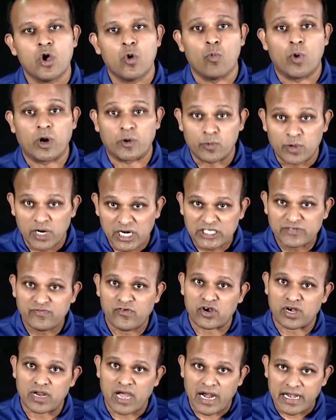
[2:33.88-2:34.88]
What works
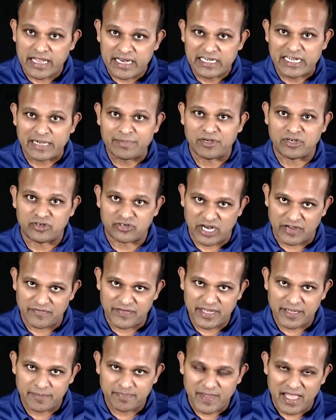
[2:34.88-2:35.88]
for unencrypted
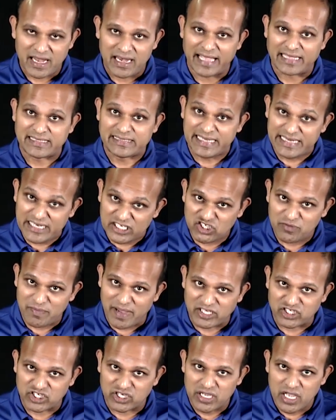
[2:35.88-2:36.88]
traffic, like signature
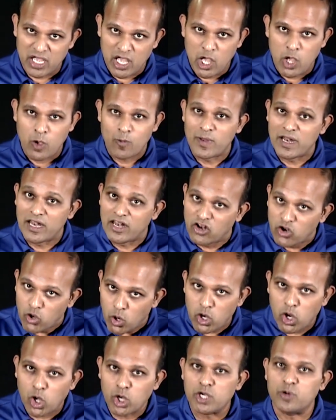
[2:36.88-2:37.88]
matching, will no
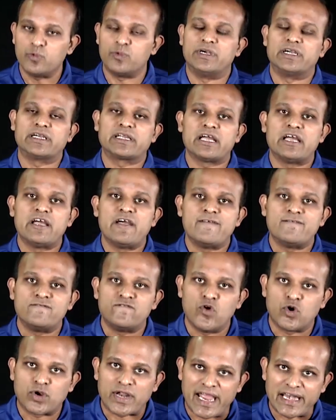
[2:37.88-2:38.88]
longer work
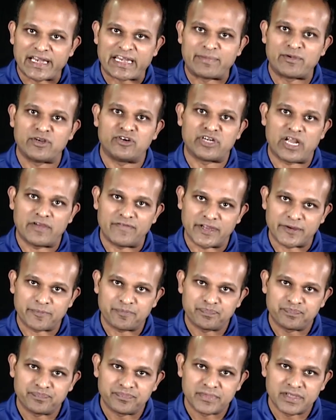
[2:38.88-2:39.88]
for encrypted traffic.
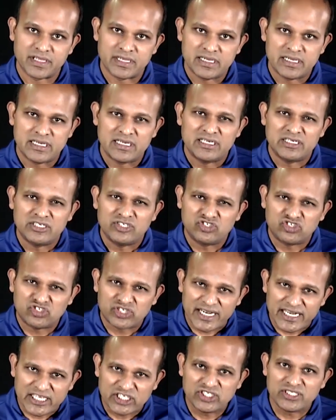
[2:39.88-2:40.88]

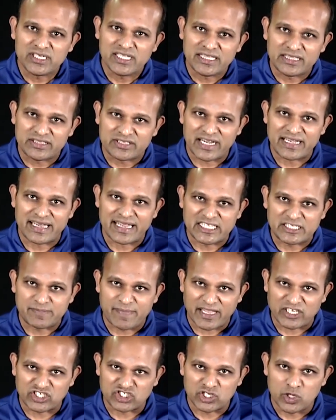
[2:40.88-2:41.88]
Traditional threat
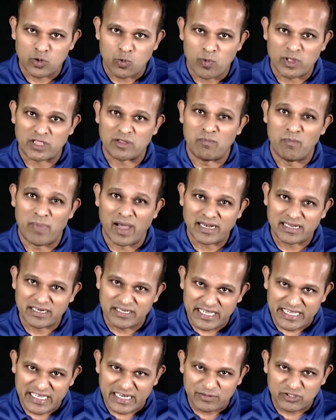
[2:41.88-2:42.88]
inspection with bulk
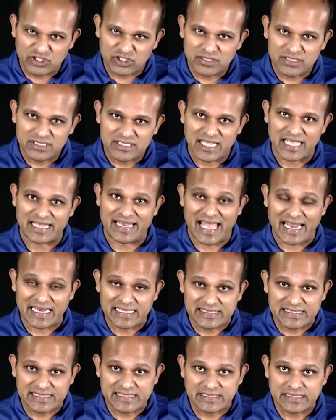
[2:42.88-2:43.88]
decryption,
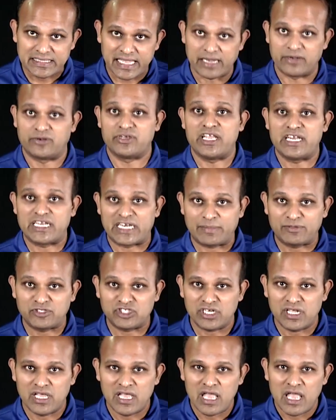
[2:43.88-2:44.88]
analysis, and
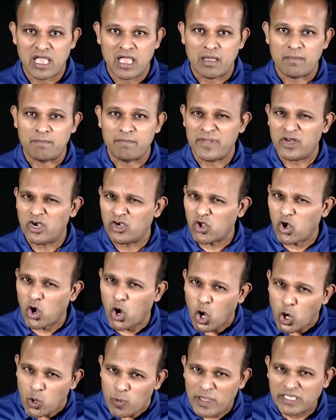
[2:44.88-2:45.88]
re-encryption may not
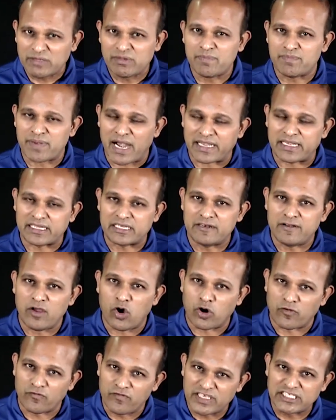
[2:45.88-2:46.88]
always be practical
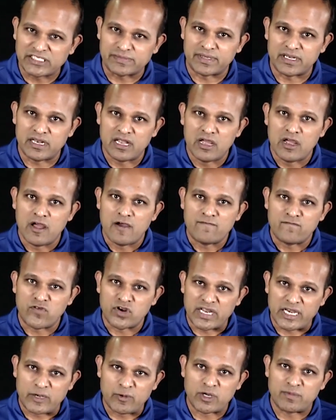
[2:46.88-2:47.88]
or feasible for
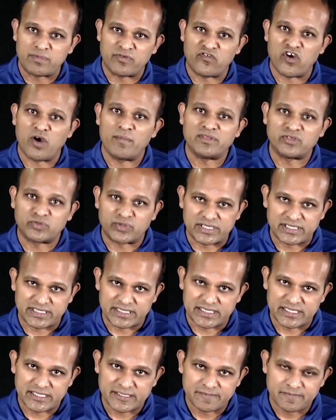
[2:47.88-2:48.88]
network performance
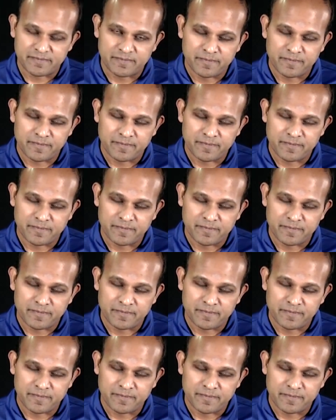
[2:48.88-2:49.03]
reasons.